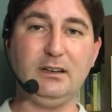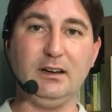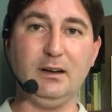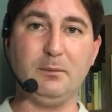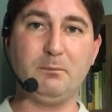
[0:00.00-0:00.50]

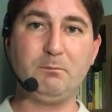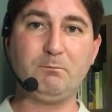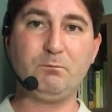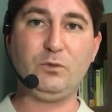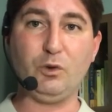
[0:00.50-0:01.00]
um,
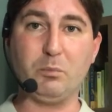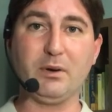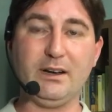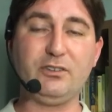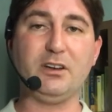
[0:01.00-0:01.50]
to
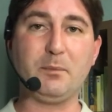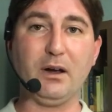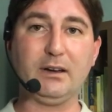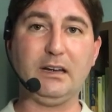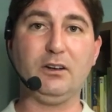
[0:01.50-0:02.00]
British and
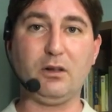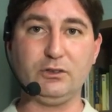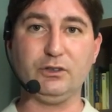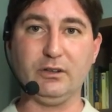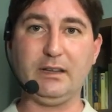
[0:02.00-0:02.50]
American
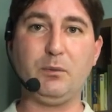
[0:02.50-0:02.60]
Culture.